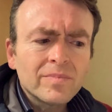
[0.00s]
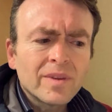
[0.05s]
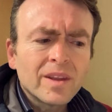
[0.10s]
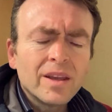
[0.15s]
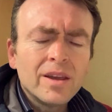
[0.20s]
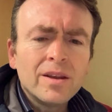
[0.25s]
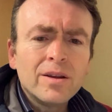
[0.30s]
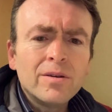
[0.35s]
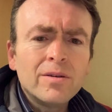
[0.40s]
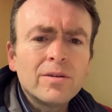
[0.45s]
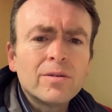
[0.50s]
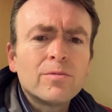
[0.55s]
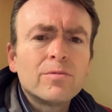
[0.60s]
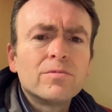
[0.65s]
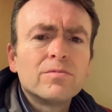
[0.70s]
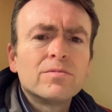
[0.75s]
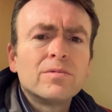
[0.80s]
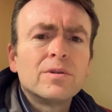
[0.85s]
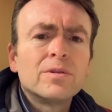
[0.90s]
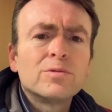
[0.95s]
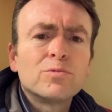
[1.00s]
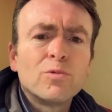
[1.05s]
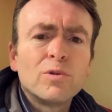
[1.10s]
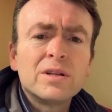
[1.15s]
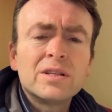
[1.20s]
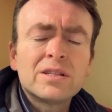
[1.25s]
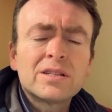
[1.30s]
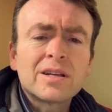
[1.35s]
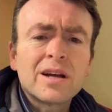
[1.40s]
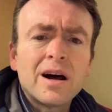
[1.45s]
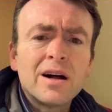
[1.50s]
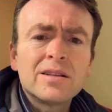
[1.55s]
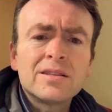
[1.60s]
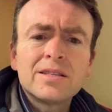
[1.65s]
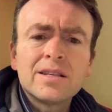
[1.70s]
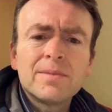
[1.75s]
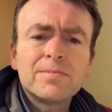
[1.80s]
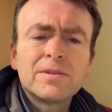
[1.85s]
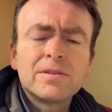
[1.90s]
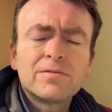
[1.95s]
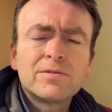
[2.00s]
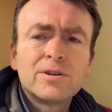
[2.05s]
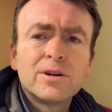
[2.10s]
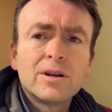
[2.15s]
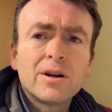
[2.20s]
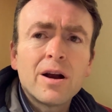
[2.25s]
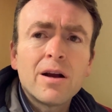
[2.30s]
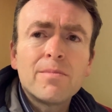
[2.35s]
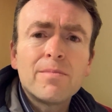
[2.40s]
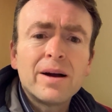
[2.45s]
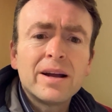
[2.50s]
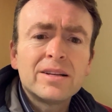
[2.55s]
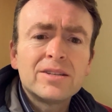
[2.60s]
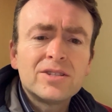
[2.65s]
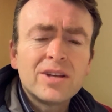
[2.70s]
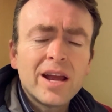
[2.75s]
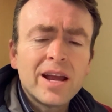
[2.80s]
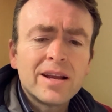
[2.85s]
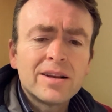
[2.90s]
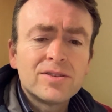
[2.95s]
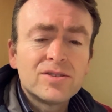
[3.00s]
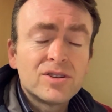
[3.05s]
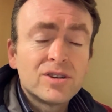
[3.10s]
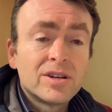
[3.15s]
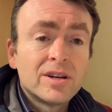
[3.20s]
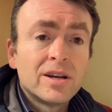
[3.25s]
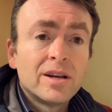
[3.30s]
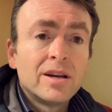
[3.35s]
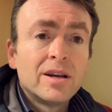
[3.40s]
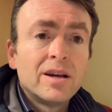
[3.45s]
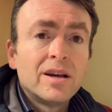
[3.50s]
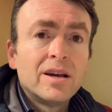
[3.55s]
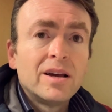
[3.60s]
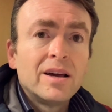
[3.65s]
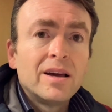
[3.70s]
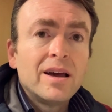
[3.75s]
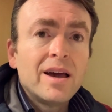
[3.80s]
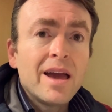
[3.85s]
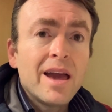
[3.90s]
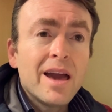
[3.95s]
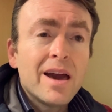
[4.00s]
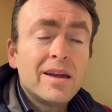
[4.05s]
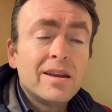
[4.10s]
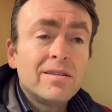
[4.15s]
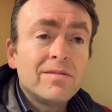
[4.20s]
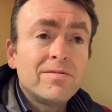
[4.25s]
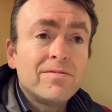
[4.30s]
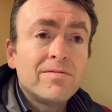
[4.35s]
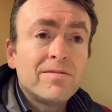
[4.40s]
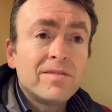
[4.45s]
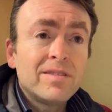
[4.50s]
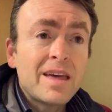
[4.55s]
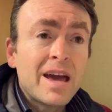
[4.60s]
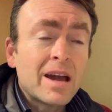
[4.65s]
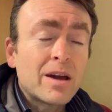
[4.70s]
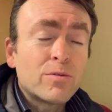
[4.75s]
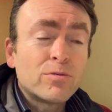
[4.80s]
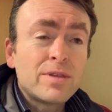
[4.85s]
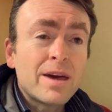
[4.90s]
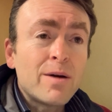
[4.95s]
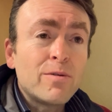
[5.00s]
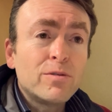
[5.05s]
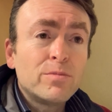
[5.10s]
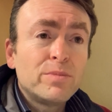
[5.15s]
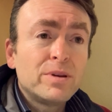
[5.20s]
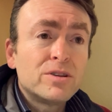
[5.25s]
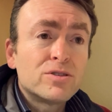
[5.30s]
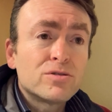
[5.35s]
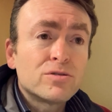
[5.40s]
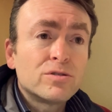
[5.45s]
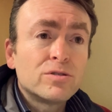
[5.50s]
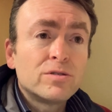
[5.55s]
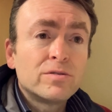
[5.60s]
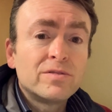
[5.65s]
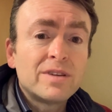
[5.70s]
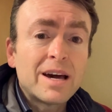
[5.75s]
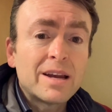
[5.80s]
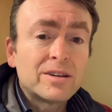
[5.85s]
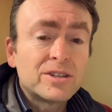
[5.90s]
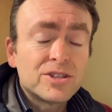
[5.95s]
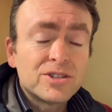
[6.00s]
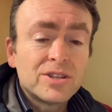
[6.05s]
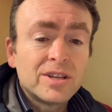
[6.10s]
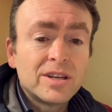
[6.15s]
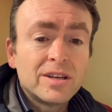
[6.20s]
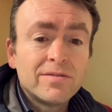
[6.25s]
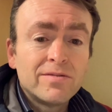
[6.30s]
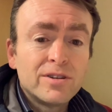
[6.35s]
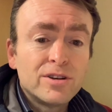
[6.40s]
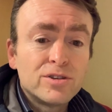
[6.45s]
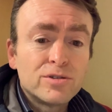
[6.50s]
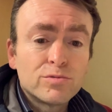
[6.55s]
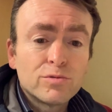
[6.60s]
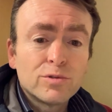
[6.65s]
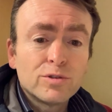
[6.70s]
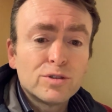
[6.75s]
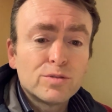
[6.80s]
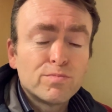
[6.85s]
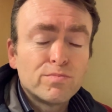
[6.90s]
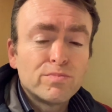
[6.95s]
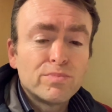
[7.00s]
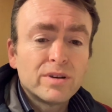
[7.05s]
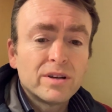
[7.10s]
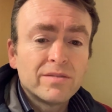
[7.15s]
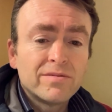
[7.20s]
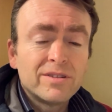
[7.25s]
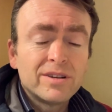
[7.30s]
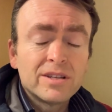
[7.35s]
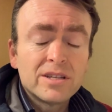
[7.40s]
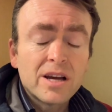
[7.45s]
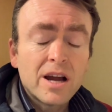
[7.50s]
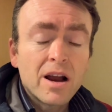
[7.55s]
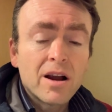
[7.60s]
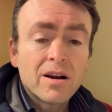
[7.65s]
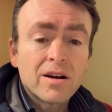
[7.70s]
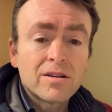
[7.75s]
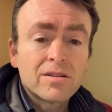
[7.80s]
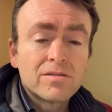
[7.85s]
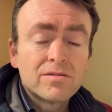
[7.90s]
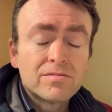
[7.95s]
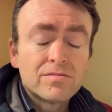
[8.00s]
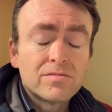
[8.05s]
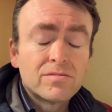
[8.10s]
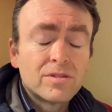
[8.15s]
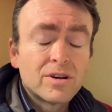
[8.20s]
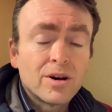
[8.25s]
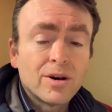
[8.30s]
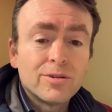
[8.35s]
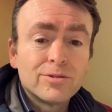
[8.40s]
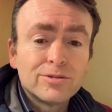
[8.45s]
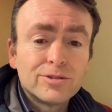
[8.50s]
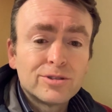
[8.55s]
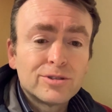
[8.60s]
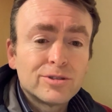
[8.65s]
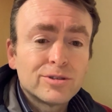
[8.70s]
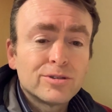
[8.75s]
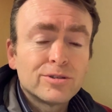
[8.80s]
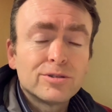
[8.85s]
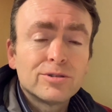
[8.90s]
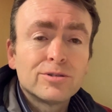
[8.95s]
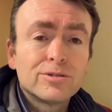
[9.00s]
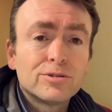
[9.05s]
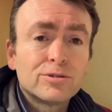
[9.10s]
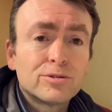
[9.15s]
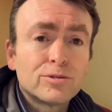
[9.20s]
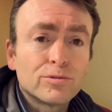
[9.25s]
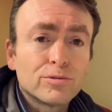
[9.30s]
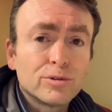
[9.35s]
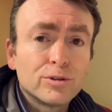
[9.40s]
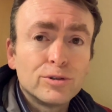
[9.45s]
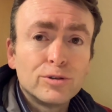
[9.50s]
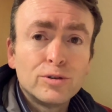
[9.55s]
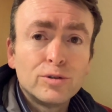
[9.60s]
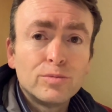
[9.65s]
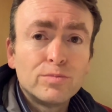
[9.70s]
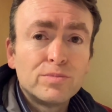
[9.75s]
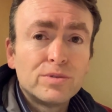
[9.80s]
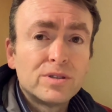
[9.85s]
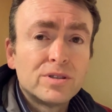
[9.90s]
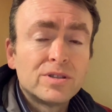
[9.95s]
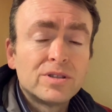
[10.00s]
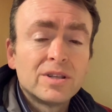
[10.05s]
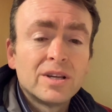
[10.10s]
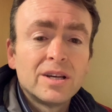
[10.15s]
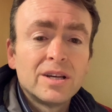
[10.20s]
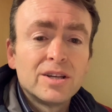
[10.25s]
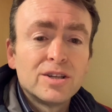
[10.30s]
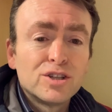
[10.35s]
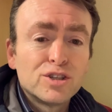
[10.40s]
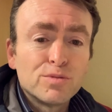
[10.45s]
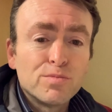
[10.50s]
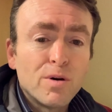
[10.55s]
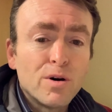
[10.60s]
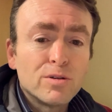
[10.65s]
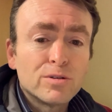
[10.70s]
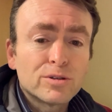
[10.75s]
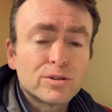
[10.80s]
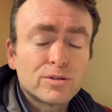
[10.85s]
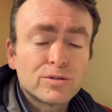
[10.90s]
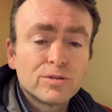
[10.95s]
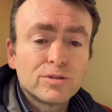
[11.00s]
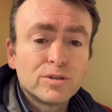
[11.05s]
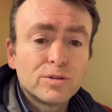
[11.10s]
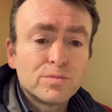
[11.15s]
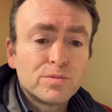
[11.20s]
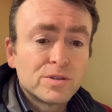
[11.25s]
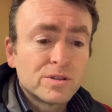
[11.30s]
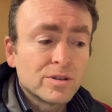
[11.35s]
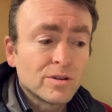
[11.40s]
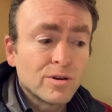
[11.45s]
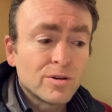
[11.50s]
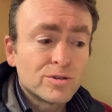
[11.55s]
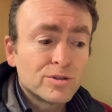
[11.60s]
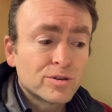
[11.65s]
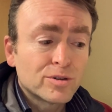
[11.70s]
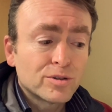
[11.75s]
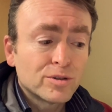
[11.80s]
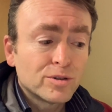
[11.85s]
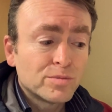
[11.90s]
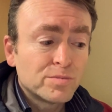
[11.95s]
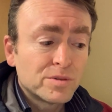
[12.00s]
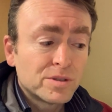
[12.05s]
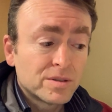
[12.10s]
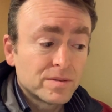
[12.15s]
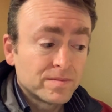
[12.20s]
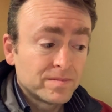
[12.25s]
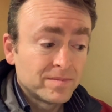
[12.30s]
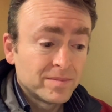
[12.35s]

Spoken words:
You know, one's concept of good art might change, and if that would be true of not just individuals, but of entire cultures, groups, smaller groups, larger groups.